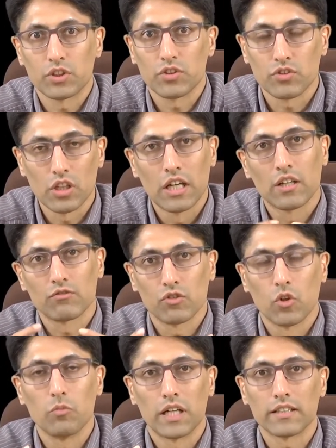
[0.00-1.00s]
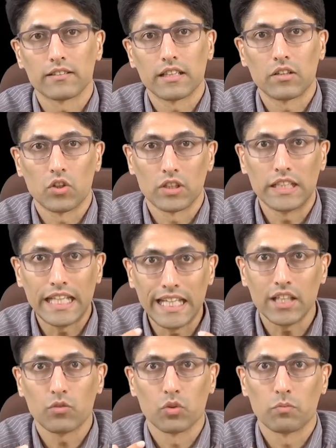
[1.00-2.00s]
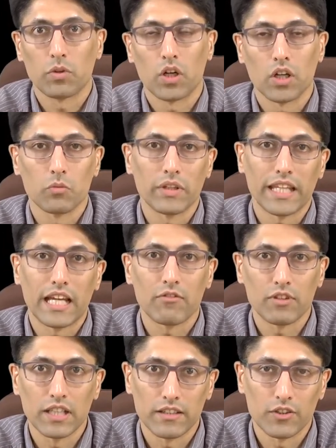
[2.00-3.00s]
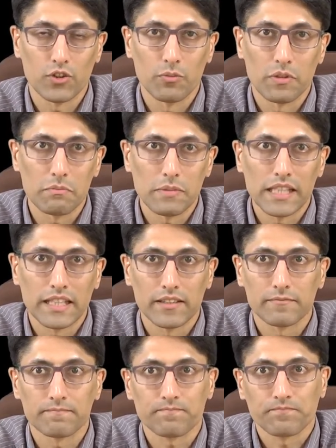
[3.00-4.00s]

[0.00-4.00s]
which is robust and on an equal par with every other human being.